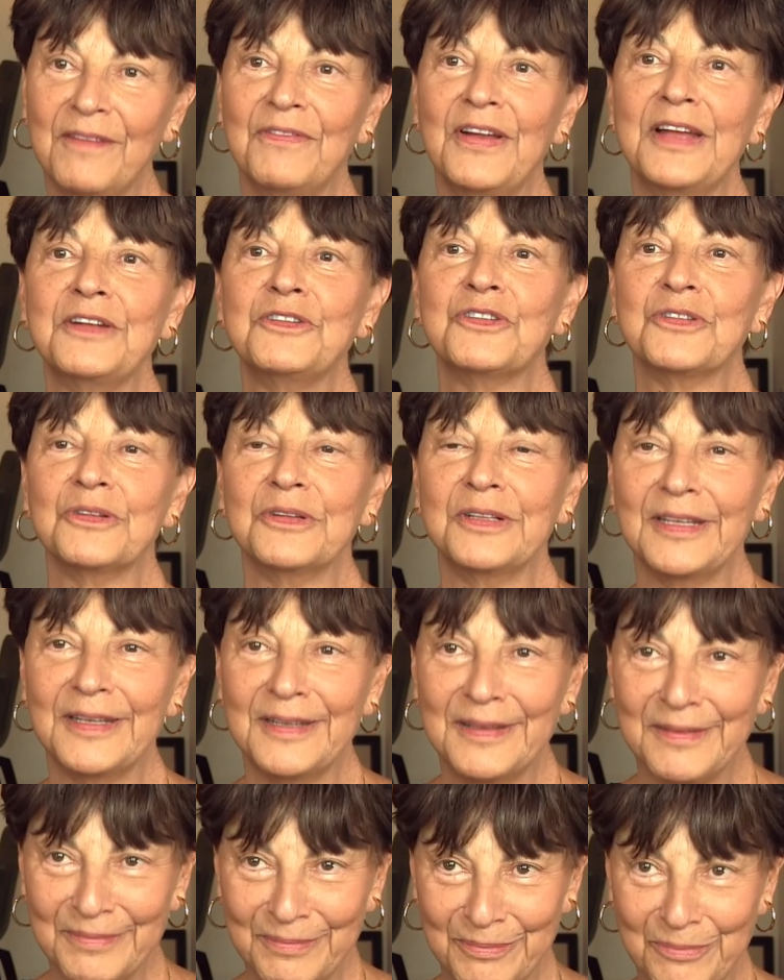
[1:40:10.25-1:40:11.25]

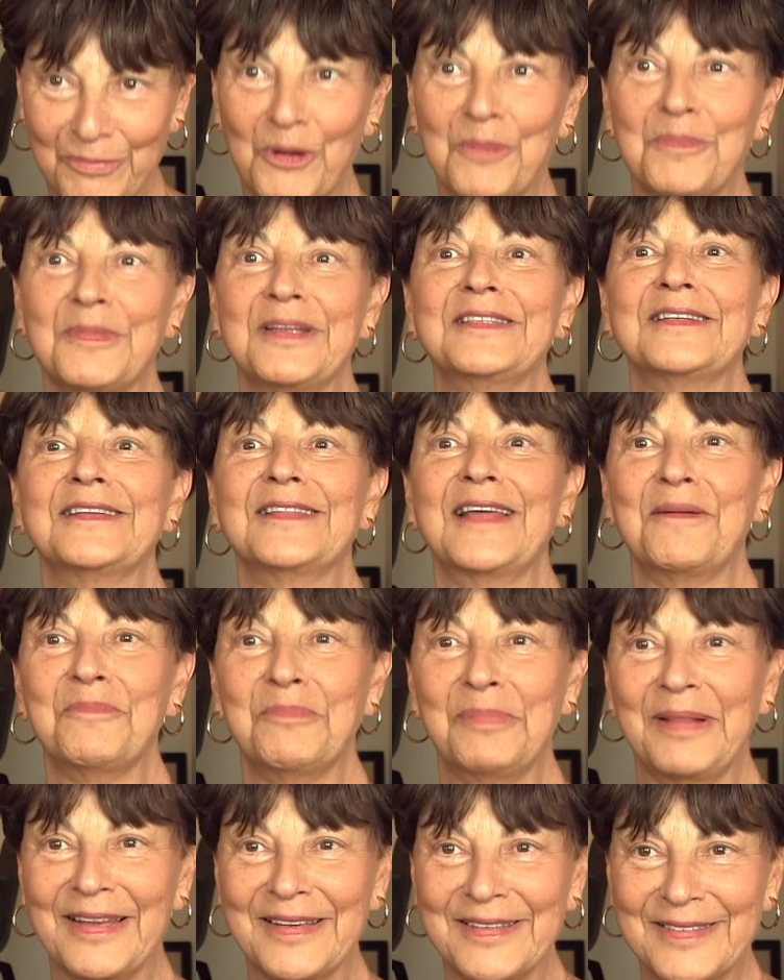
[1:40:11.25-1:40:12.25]
eventually brought me to
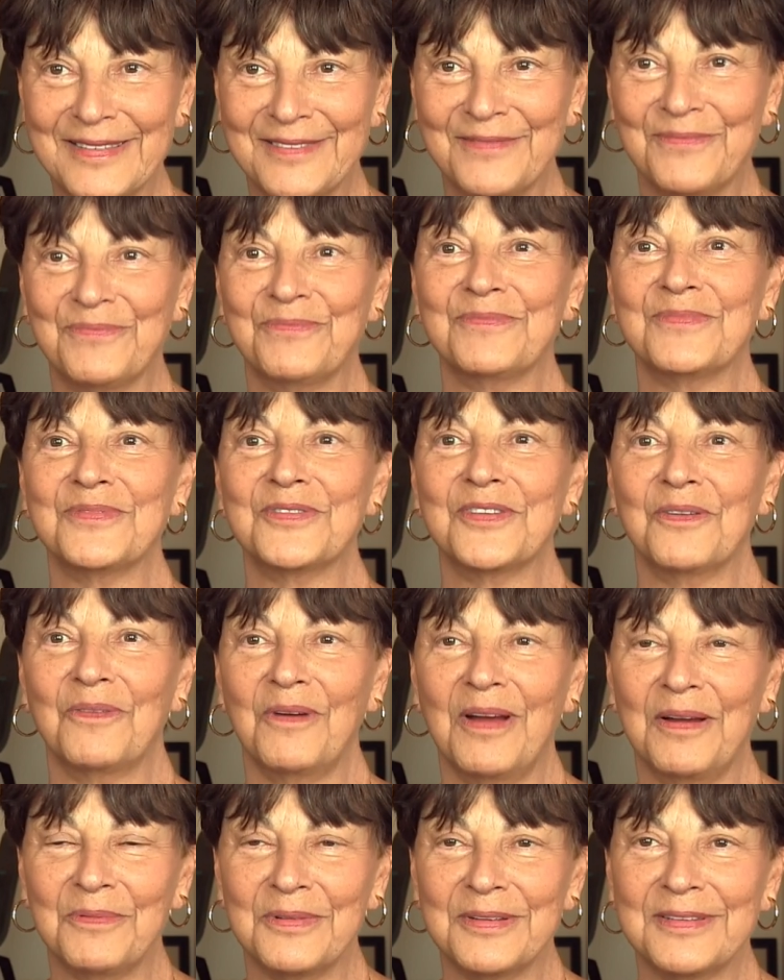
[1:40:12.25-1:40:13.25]
that place. So
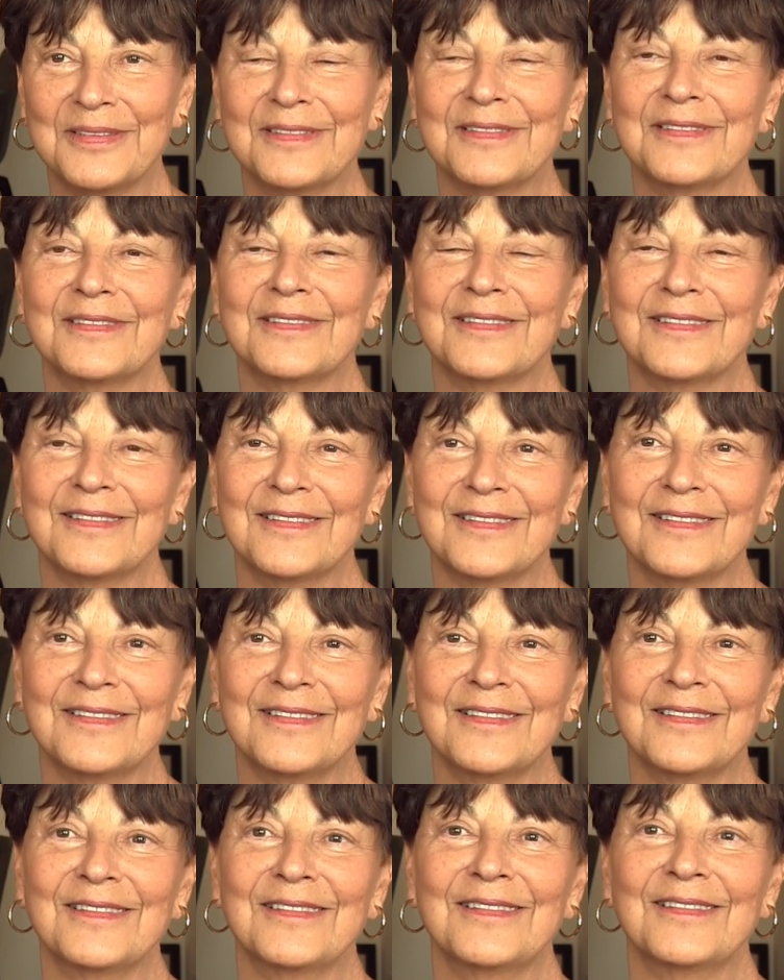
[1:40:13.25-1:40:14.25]
I was,
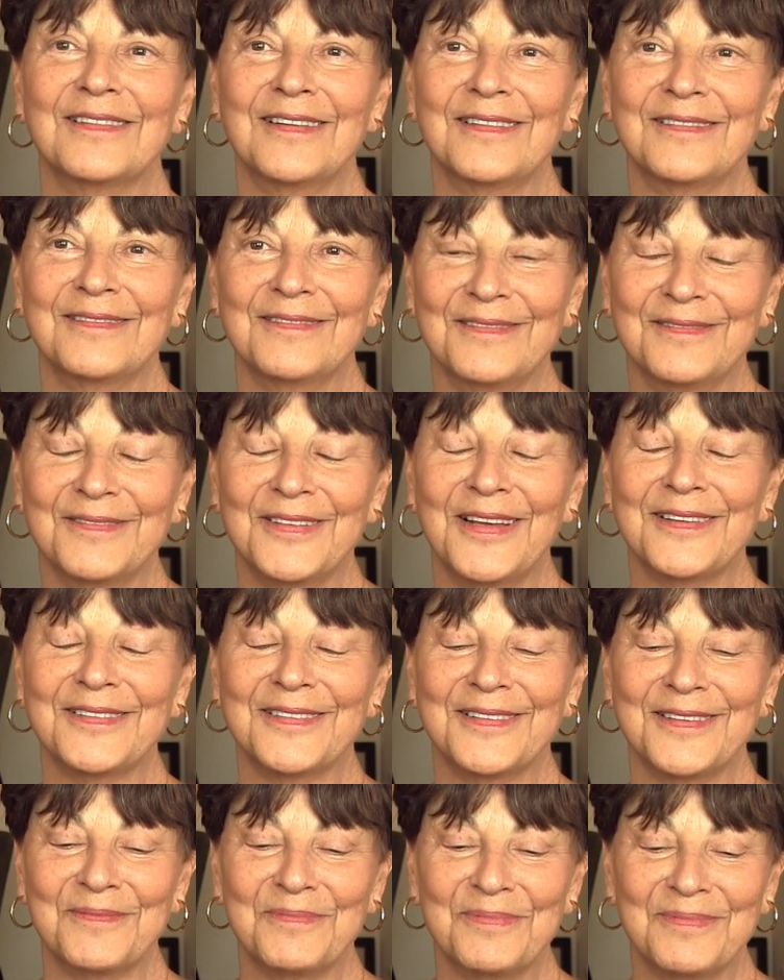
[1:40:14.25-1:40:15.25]

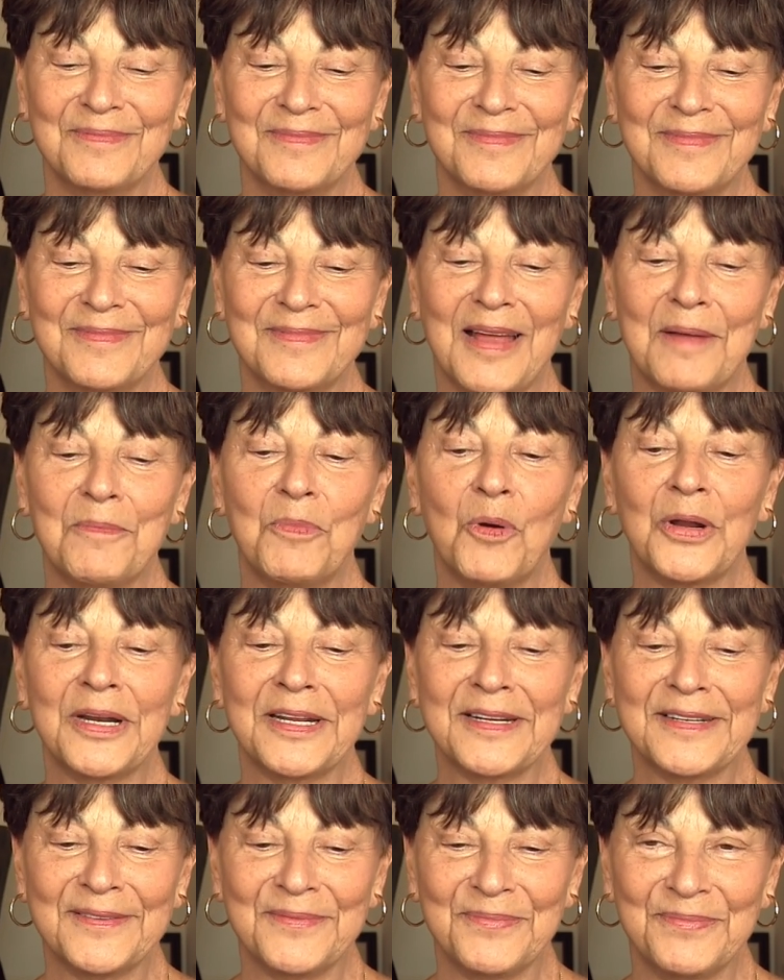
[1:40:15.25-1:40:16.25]
yes, I bought
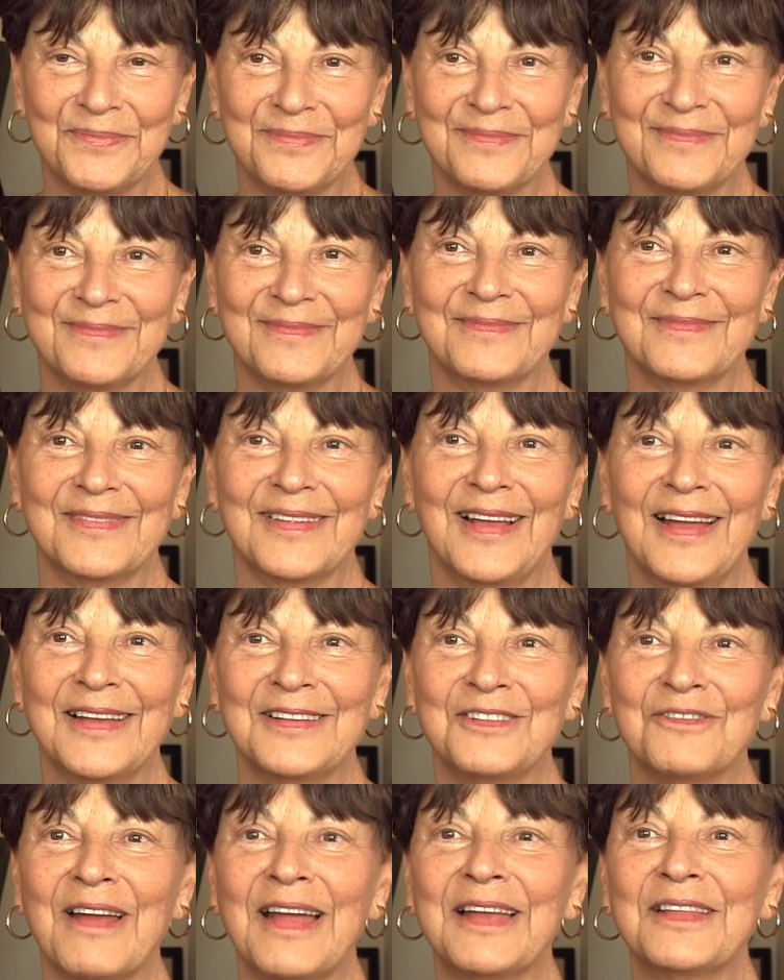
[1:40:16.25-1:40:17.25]
it. I
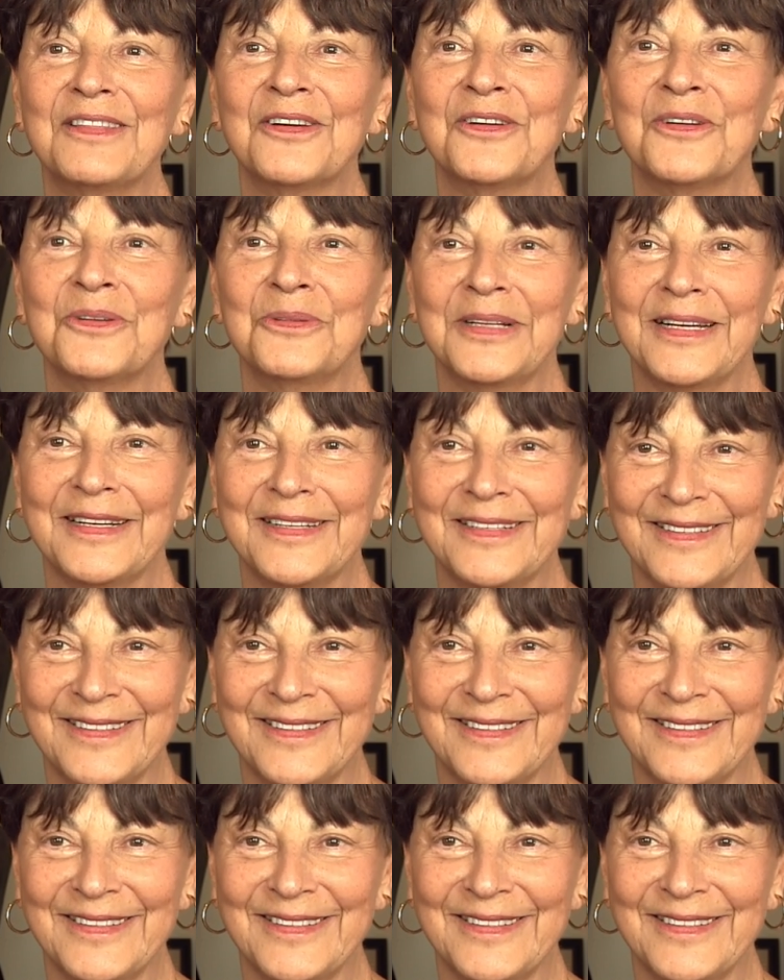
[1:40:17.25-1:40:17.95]
drank the Kool Aid.